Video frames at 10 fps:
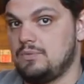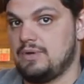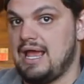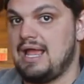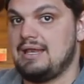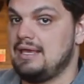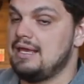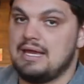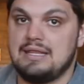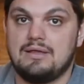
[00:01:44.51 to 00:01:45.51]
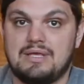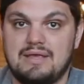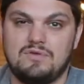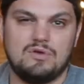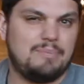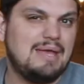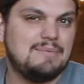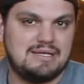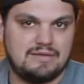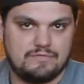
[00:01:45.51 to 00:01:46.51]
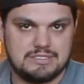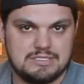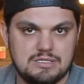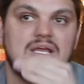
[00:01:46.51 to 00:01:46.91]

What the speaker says: 180, and they'll give you a payment difference.